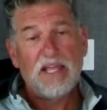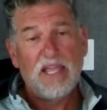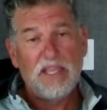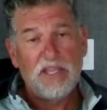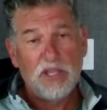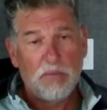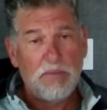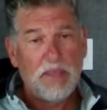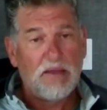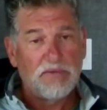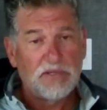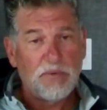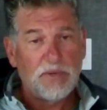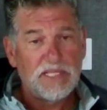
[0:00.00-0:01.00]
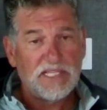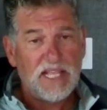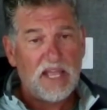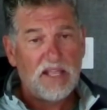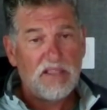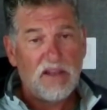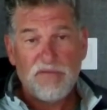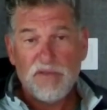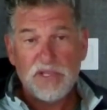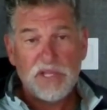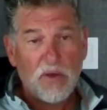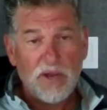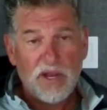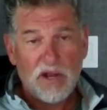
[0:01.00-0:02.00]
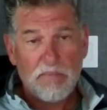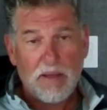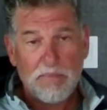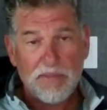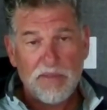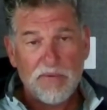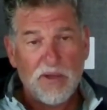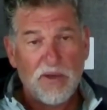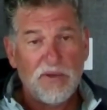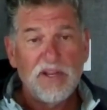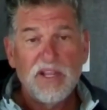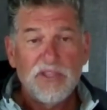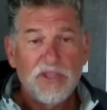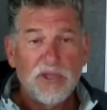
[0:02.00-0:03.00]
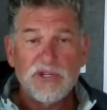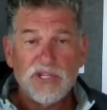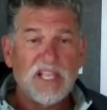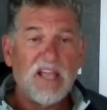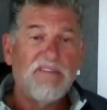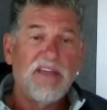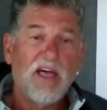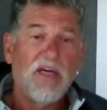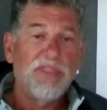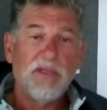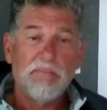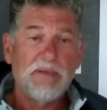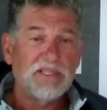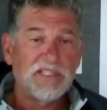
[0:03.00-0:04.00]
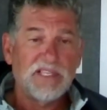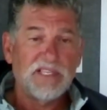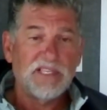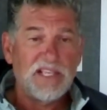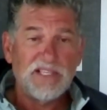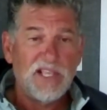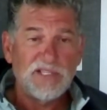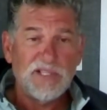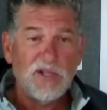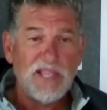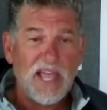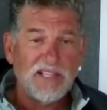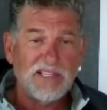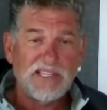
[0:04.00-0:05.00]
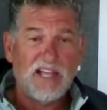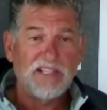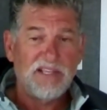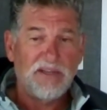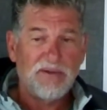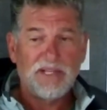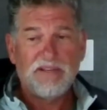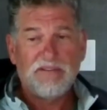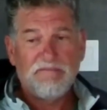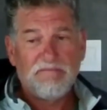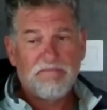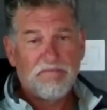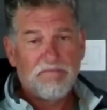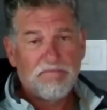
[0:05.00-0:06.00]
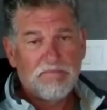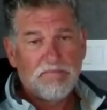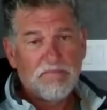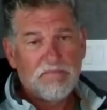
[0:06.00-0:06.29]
you'll be able to withstand it. If you don't hit a bump in the road, you'll just have a healthier business. There's no downside to it.